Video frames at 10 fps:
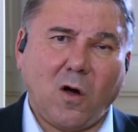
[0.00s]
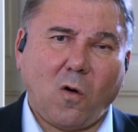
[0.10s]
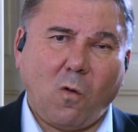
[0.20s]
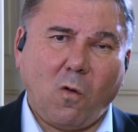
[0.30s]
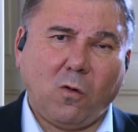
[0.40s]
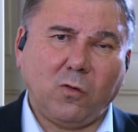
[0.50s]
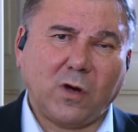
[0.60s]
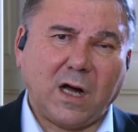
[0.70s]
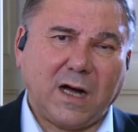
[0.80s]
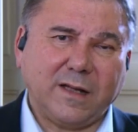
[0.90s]
all
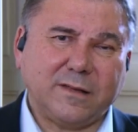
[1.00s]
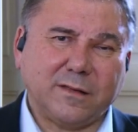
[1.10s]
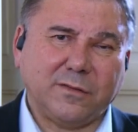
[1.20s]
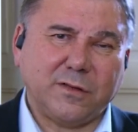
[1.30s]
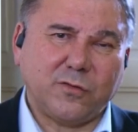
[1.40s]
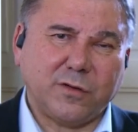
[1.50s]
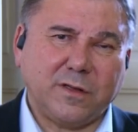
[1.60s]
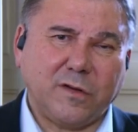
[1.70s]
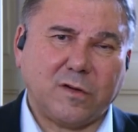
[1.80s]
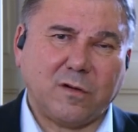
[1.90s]
kinds of
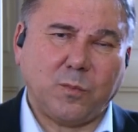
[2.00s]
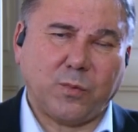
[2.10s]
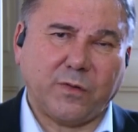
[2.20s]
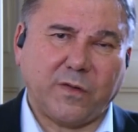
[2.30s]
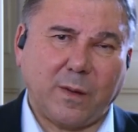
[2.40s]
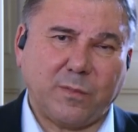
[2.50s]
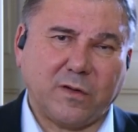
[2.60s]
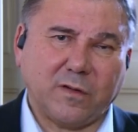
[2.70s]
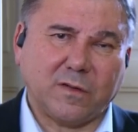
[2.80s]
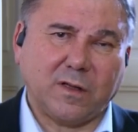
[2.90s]
traditional
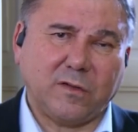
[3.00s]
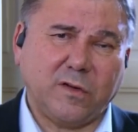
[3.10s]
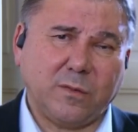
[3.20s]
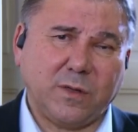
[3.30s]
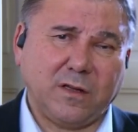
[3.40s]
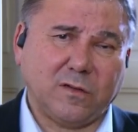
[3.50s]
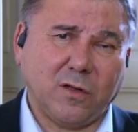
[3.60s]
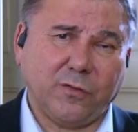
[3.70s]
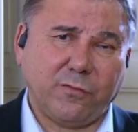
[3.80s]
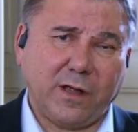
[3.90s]
perceptions that Germany is
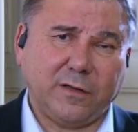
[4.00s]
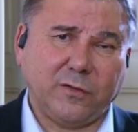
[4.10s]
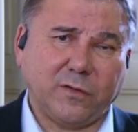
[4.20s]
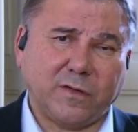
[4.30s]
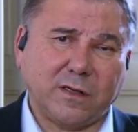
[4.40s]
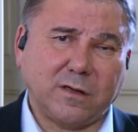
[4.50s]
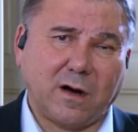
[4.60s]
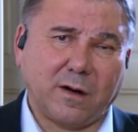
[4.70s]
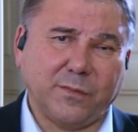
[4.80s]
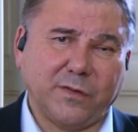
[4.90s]
not ready to sell
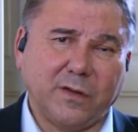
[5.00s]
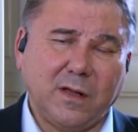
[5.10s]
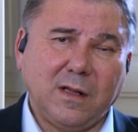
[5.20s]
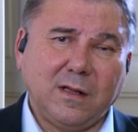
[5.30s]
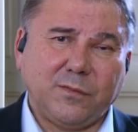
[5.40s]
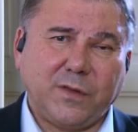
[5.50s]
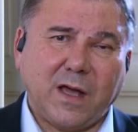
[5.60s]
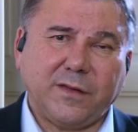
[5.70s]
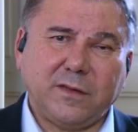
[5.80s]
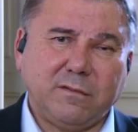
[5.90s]
arms,
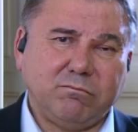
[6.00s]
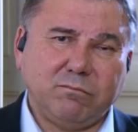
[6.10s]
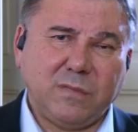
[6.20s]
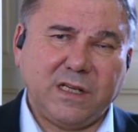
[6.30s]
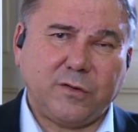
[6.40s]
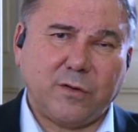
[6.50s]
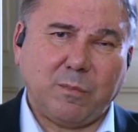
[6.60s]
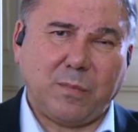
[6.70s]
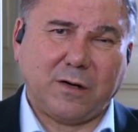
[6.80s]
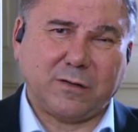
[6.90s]
that military
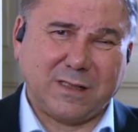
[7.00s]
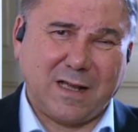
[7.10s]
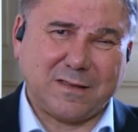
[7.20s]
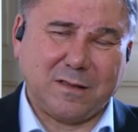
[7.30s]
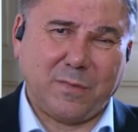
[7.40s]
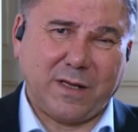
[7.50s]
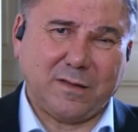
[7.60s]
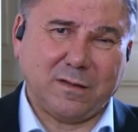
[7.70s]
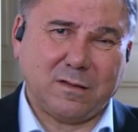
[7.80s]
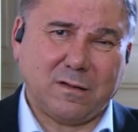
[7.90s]
power doesn't
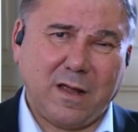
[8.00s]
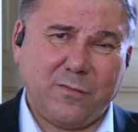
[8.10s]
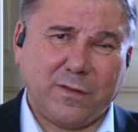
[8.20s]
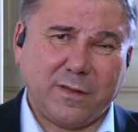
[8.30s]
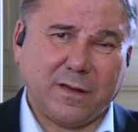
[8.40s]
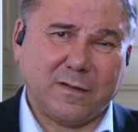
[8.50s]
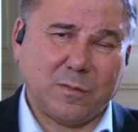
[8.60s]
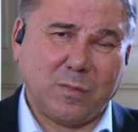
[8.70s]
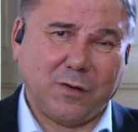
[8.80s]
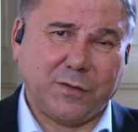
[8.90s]
matter, everything is
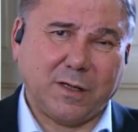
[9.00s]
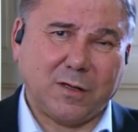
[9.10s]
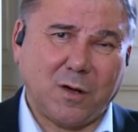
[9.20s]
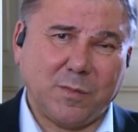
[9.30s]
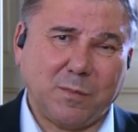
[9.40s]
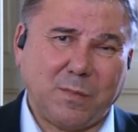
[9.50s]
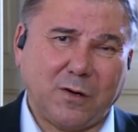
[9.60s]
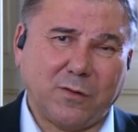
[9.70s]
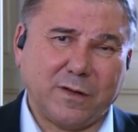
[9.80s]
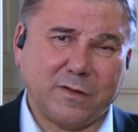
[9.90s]
about economic
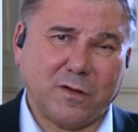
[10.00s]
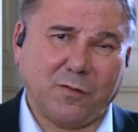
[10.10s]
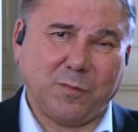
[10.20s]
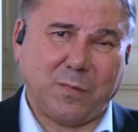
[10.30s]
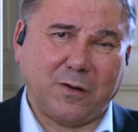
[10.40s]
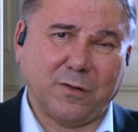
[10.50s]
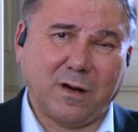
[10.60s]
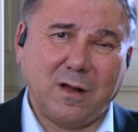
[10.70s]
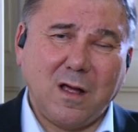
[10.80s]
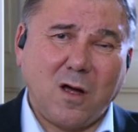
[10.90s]
power and soft power,
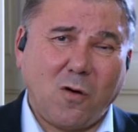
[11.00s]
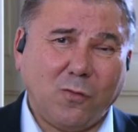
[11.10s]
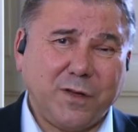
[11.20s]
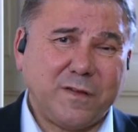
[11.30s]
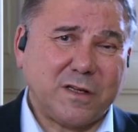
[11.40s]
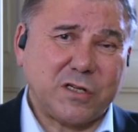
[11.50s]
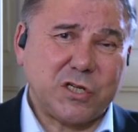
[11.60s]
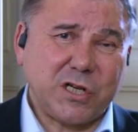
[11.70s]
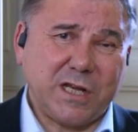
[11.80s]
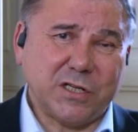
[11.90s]
all this has
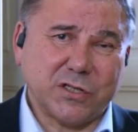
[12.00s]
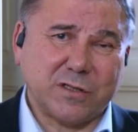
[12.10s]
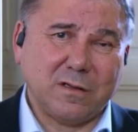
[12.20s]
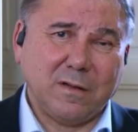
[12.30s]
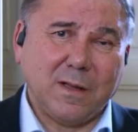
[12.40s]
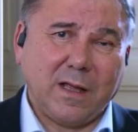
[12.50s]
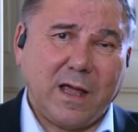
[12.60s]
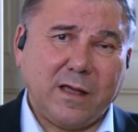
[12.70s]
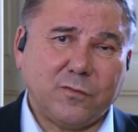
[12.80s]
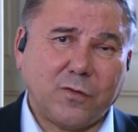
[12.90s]
changed.
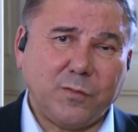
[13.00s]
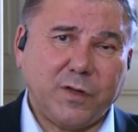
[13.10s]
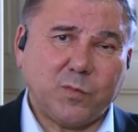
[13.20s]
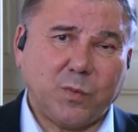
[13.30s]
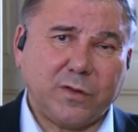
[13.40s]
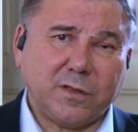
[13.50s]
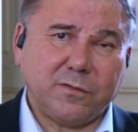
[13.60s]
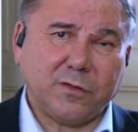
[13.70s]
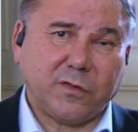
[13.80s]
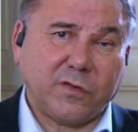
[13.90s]
And from this point of
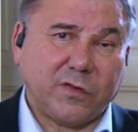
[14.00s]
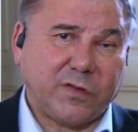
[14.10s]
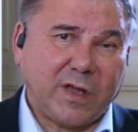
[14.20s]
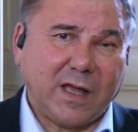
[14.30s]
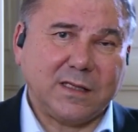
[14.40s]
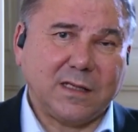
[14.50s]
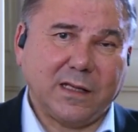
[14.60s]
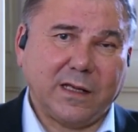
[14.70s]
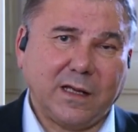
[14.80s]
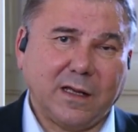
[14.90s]
view,
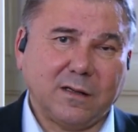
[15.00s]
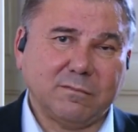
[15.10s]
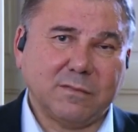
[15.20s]
suddenly,